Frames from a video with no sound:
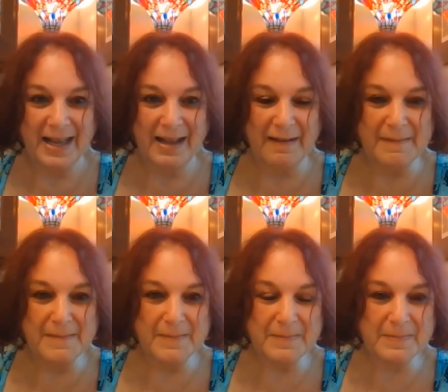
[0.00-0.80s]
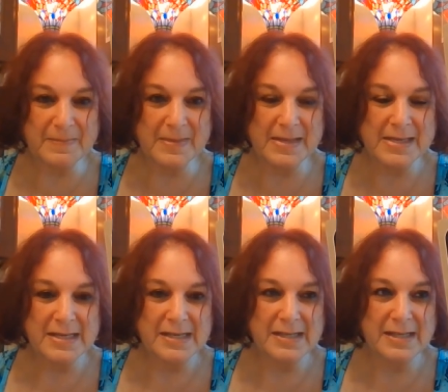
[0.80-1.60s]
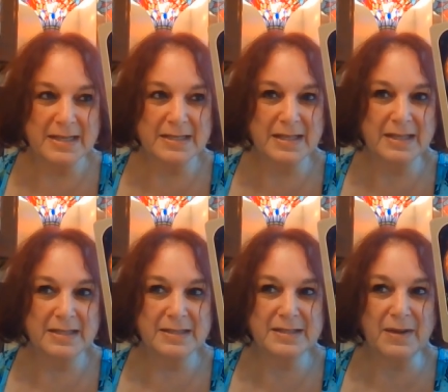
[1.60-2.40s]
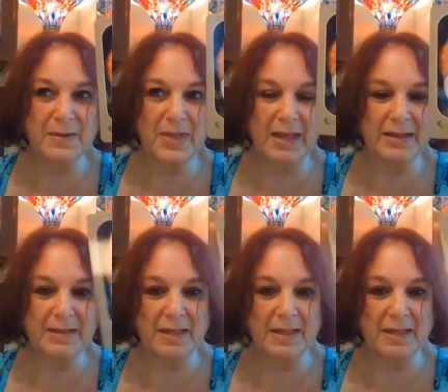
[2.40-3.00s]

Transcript: um, so that,